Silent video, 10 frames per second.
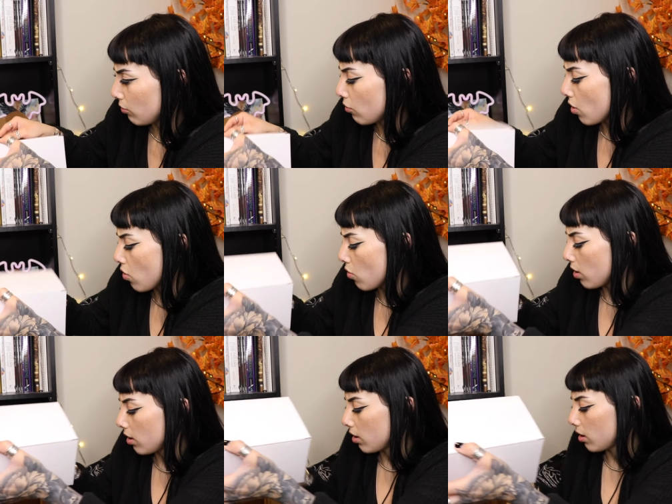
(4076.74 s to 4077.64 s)
Whoa.
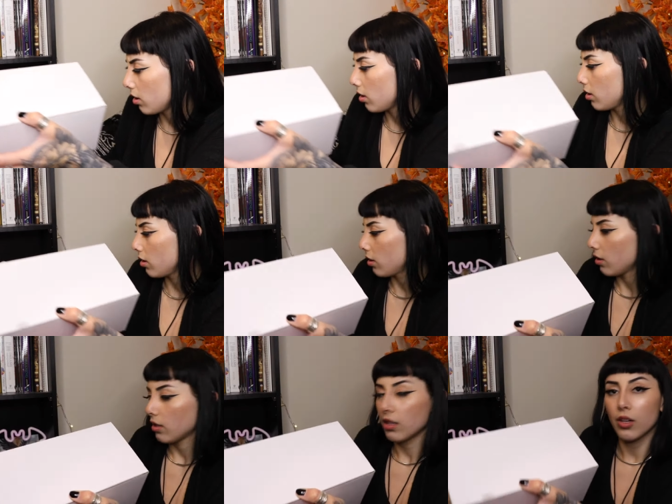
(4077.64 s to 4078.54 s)

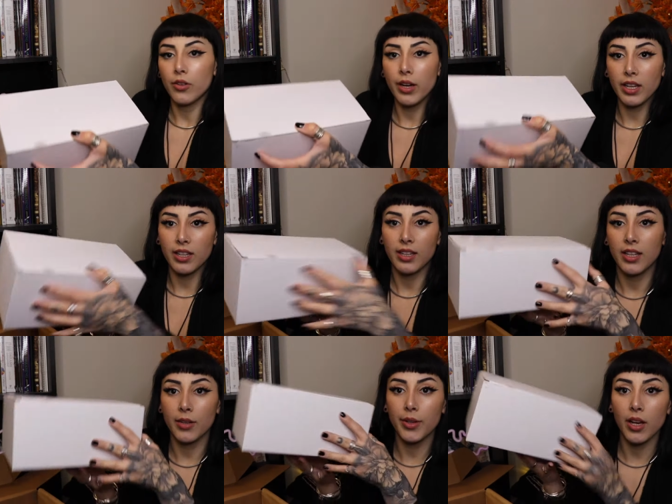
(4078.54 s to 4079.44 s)
All right,
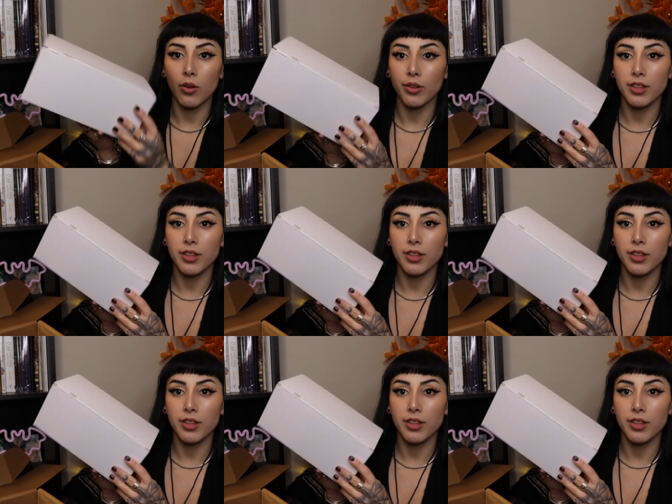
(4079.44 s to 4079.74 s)
here we go.